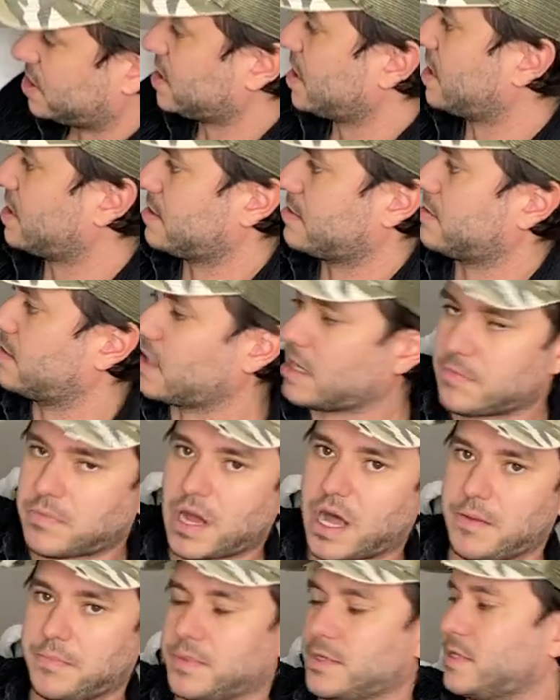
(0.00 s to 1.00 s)
not a
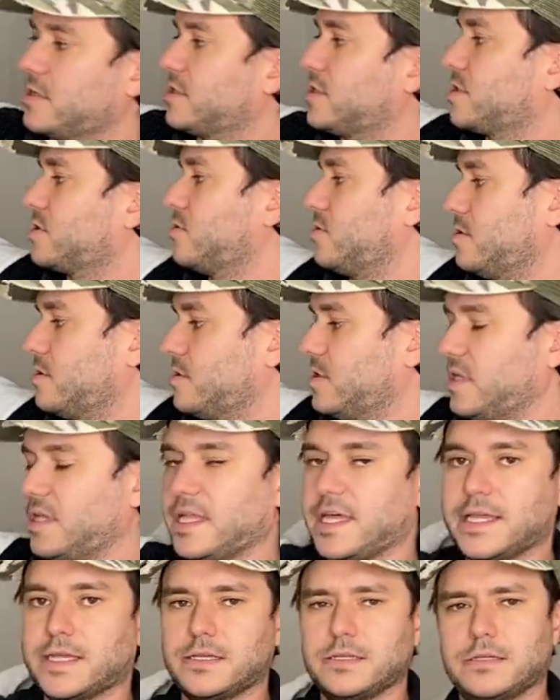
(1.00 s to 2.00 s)
popular school. Only
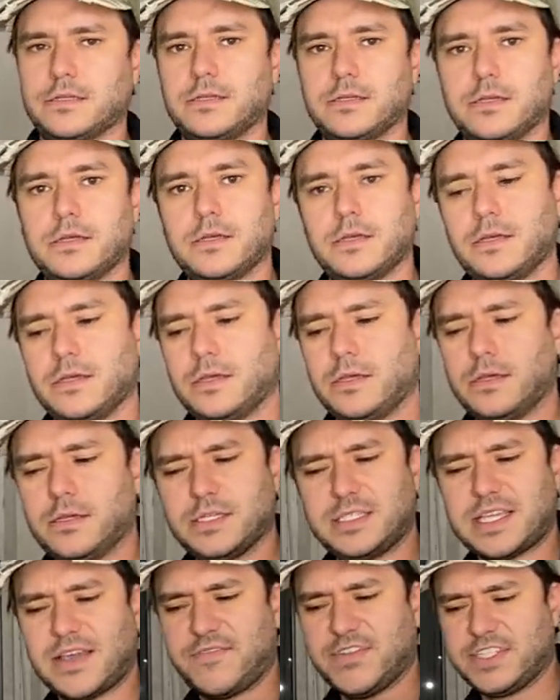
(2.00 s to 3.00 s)
like
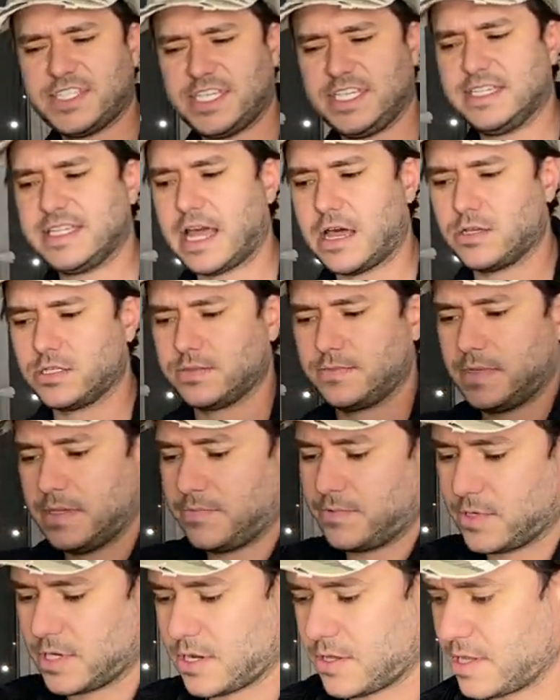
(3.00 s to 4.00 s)
17,000
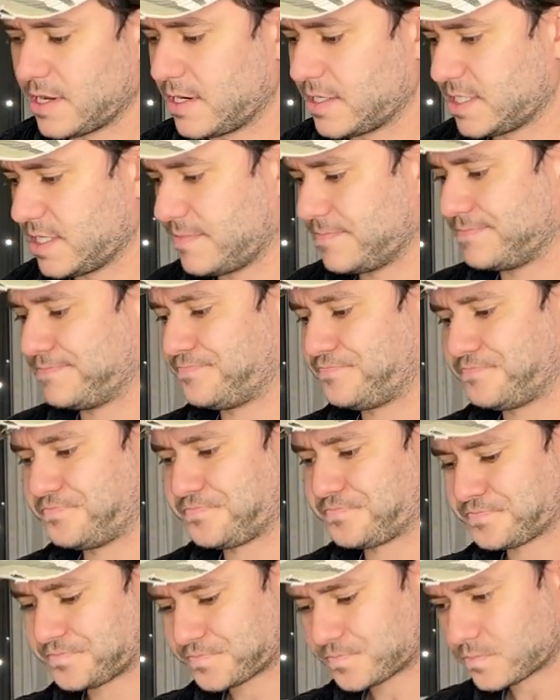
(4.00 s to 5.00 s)
people go there or something.
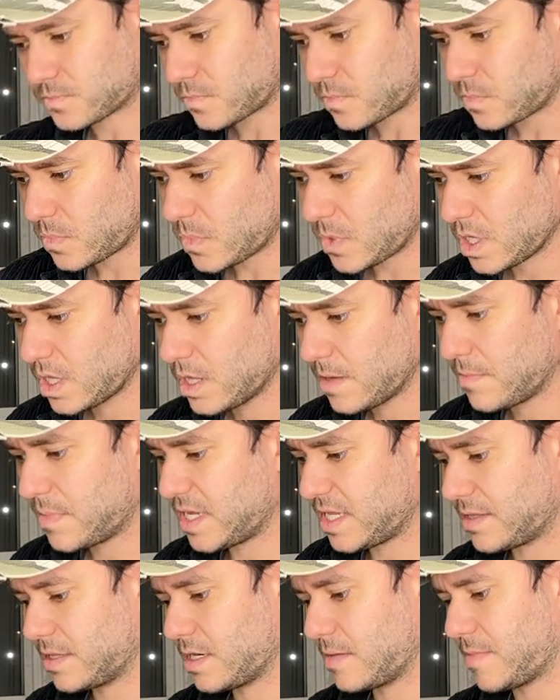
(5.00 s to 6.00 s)

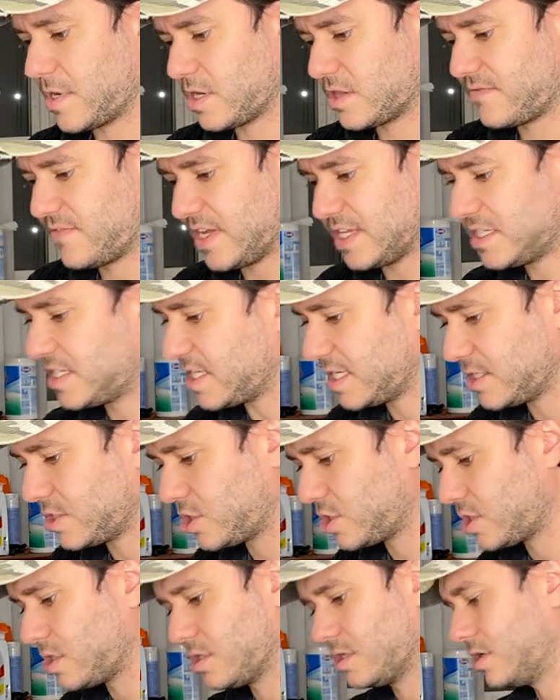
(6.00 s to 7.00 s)
But they're both
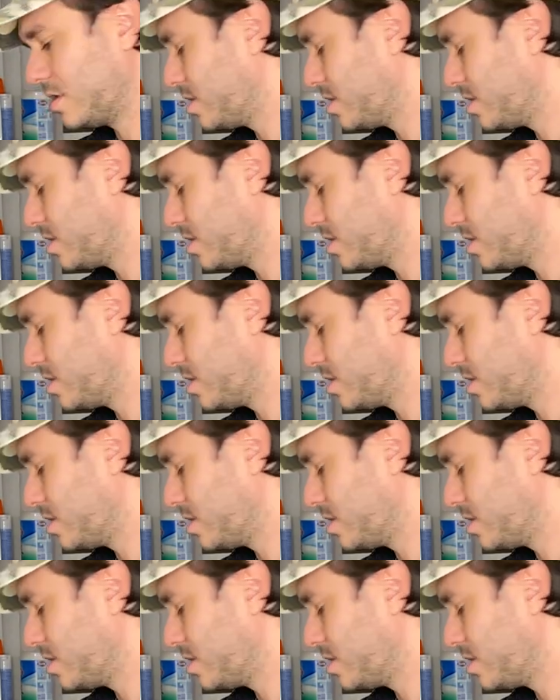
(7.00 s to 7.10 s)
vintage,